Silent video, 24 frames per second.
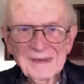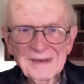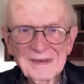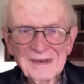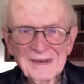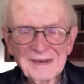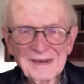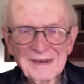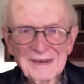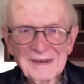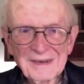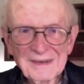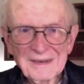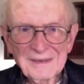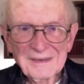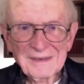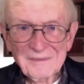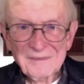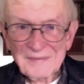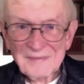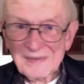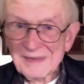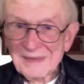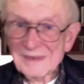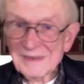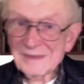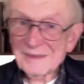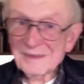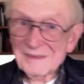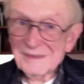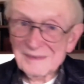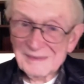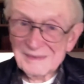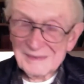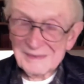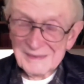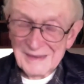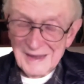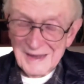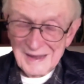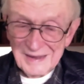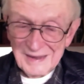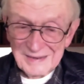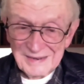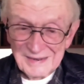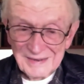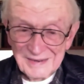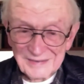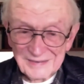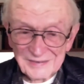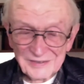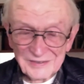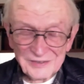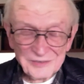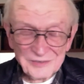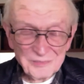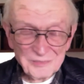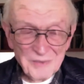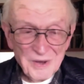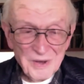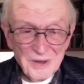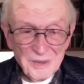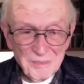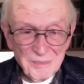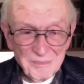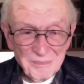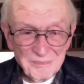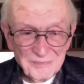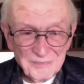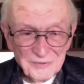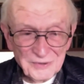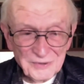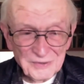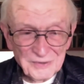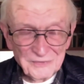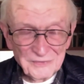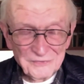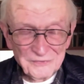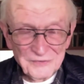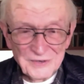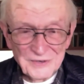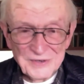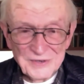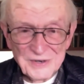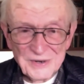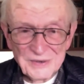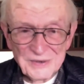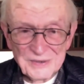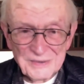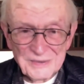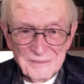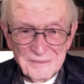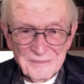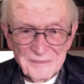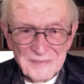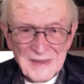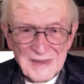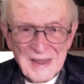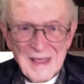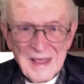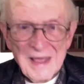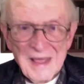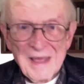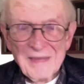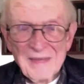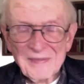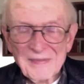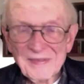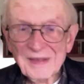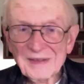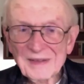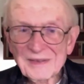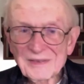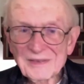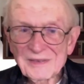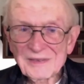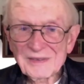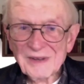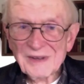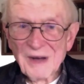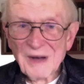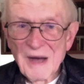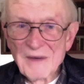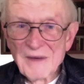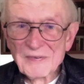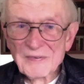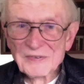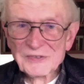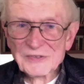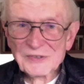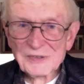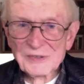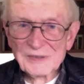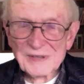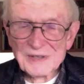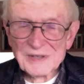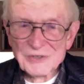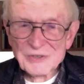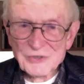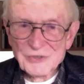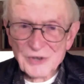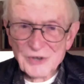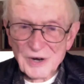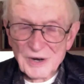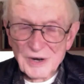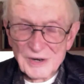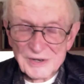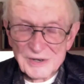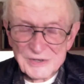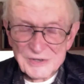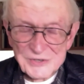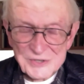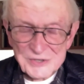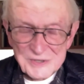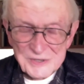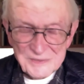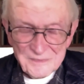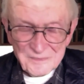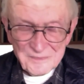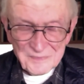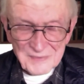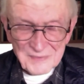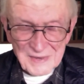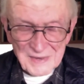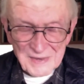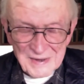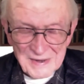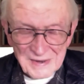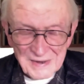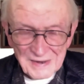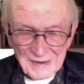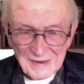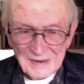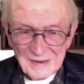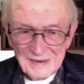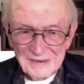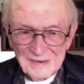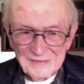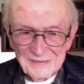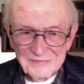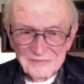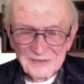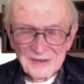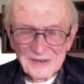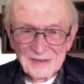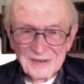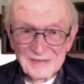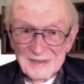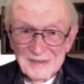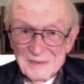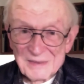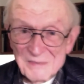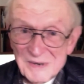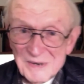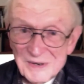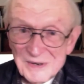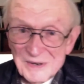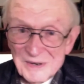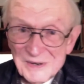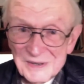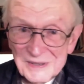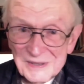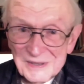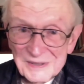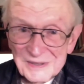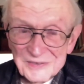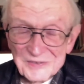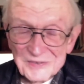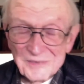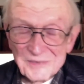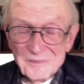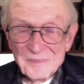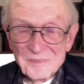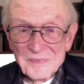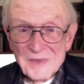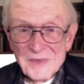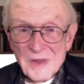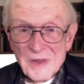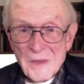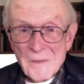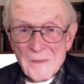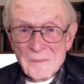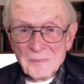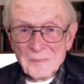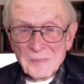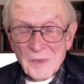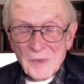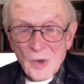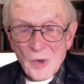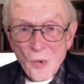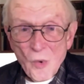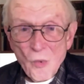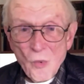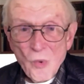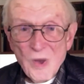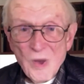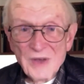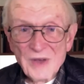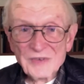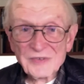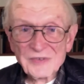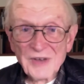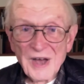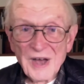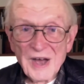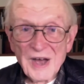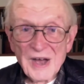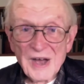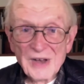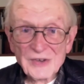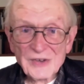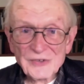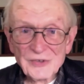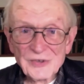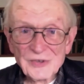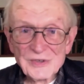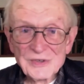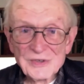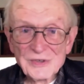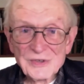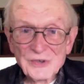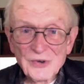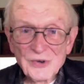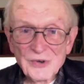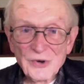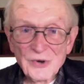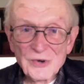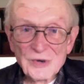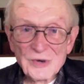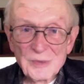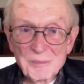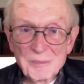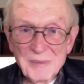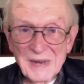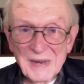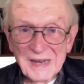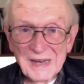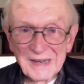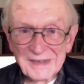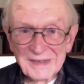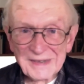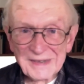And as a small sort of footnote, the officer in charge of the Americans was a certain Colonel Pickett,